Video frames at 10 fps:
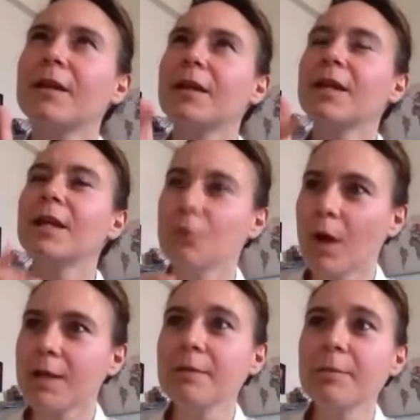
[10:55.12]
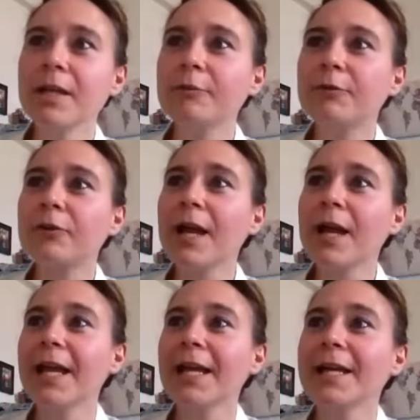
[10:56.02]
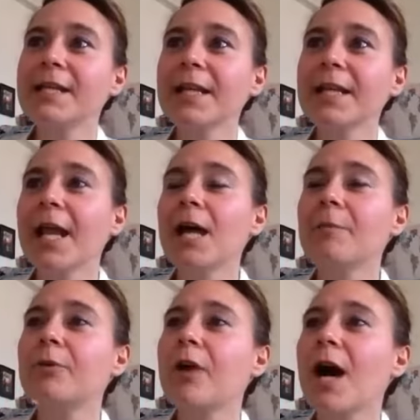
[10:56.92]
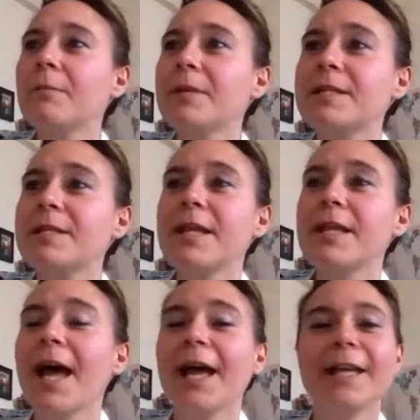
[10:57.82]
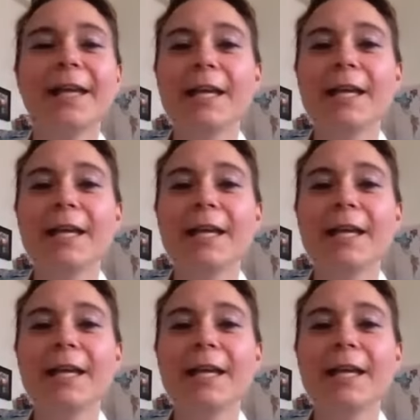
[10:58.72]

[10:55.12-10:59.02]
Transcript: He was a bit afraid, and yet a promise that he